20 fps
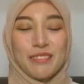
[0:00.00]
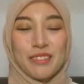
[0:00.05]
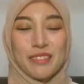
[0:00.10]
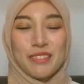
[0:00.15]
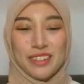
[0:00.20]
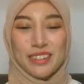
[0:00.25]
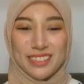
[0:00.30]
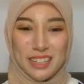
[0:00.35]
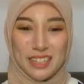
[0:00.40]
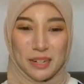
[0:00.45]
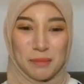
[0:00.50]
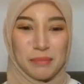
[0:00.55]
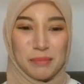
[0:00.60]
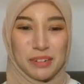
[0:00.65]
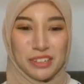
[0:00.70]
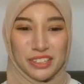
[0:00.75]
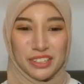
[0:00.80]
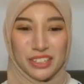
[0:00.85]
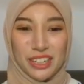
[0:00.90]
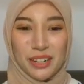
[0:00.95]
For earning
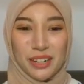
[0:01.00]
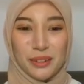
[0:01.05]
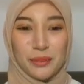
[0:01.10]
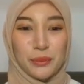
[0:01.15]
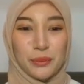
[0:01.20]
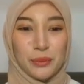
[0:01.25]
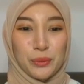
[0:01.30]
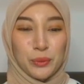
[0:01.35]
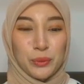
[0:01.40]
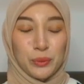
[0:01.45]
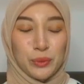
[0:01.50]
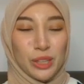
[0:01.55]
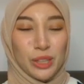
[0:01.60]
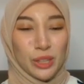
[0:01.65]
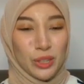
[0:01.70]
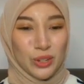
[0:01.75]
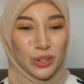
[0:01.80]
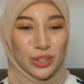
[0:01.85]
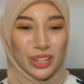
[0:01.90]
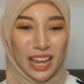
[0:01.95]
per share, we
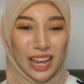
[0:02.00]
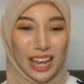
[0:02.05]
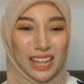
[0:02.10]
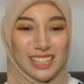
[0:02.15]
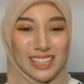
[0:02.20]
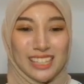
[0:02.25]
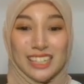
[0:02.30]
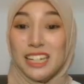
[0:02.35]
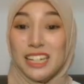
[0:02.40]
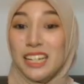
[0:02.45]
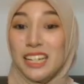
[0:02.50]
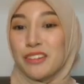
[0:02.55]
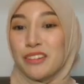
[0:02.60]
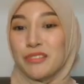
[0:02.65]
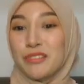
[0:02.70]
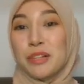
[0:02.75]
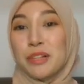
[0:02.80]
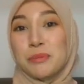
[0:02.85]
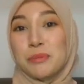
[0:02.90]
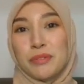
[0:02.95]
look at earning
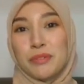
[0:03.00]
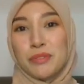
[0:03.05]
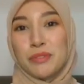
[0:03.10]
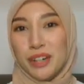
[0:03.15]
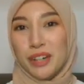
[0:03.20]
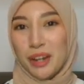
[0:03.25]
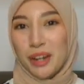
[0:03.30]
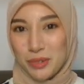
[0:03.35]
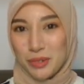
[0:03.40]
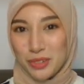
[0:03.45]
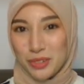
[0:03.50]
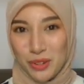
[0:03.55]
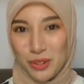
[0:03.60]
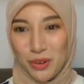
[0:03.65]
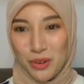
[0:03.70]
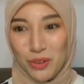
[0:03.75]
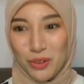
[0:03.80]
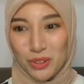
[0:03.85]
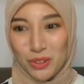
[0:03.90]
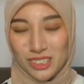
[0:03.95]
available for common
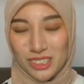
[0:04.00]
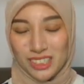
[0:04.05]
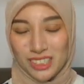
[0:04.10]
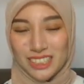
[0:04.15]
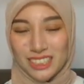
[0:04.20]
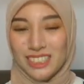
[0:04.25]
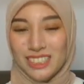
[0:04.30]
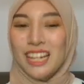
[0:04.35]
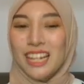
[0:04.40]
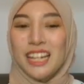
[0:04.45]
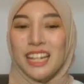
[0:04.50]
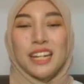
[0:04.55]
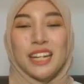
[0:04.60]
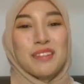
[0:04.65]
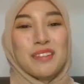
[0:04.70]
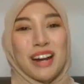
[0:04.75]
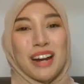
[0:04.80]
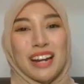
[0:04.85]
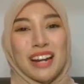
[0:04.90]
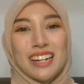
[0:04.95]
stockholders
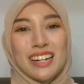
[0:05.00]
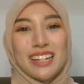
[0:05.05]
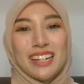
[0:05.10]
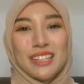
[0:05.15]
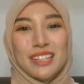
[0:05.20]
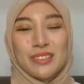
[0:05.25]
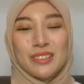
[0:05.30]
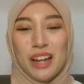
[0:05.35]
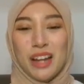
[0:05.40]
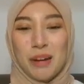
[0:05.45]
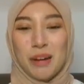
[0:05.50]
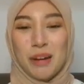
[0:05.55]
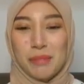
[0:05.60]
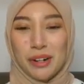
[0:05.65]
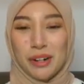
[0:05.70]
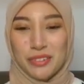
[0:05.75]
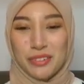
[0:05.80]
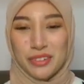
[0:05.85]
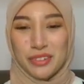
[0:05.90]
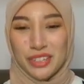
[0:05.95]
divided into
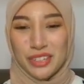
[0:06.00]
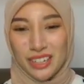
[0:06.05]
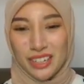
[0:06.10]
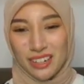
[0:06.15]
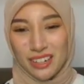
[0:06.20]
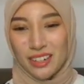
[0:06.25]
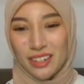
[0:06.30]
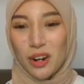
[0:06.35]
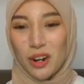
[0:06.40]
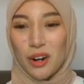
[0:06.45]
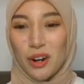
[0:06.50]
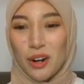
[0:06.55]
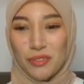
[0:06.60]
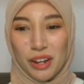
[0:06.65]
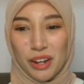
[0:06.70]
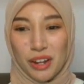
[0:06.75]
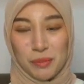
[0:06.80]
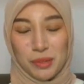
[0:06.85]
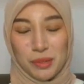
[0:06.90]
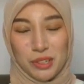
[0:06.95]
number of shares
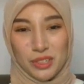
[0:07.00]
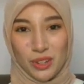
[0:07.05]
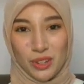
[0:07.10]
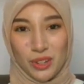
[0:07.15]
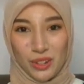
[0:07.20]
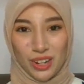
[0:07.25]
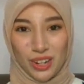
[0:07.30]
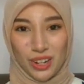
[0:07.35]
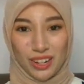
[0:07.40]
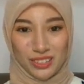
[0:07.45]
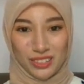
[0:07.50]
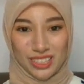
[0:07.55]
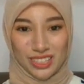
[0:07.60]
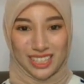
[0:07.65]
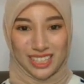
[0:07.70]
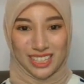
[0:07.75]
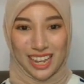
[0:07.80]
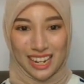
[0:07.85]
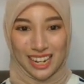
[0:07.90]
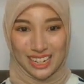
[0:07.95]
of common stock
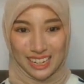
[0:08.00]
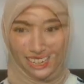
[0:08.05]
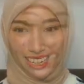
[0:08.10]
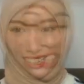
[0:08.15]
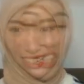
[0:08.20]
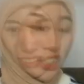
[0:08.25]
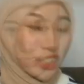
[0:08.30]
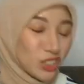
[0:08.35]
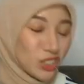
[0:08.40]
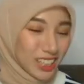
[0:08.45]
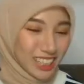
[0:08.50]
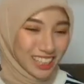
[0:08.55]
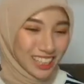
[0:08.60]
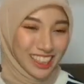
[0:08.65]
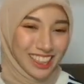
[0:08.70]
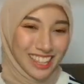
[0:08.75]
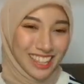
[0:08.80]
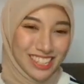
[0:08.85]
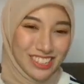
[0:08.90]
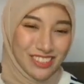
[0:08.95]
outstanding.
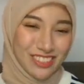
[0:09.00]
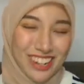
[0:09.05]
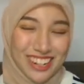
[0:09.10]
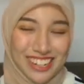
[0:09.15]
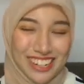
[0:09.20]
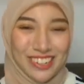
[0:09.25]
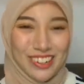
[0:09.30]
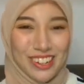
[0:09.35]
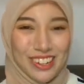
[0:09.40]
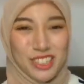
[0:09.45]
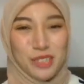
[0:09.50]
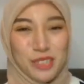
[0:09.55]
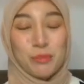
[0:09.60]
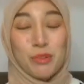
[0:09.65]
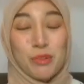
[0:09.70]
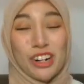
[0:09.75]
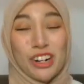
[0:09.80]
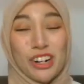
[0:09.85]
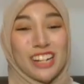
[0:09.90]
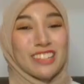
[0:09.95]
Usually this ratio is
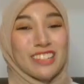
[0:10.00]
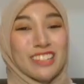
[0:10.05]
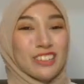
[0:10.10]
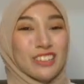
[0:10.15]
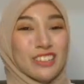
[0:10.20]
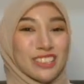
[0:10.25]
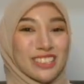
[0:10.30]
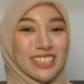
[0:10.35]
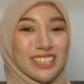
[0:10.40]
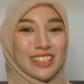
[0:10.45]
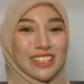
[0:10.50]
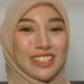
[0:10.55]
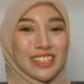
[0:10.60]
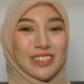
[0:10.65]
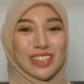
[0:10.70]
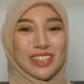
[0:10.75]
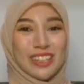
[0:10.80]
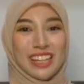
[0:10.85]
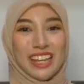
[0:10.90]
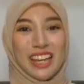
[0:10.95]
more interesting
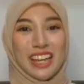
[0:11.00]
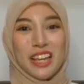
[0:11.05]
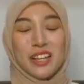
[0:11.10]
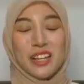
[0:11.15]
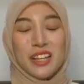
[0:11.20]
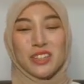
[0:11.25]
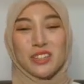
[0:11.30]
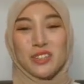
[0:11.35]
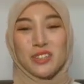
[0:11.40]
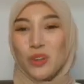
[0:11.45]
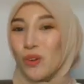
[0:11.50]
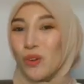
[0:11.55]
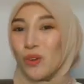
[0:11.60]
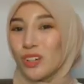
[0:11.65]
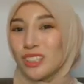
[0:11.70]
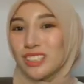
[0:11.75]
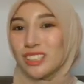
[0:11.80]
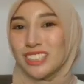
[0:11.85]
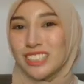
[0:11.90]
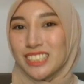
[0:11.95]
to the
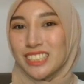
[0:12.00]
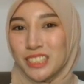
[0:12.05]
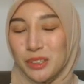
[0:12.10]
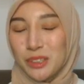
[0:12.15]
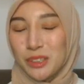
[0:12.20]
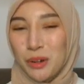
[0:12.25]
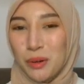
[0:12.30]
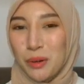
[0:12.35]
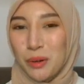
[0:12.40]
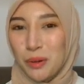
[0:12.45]
stockholders,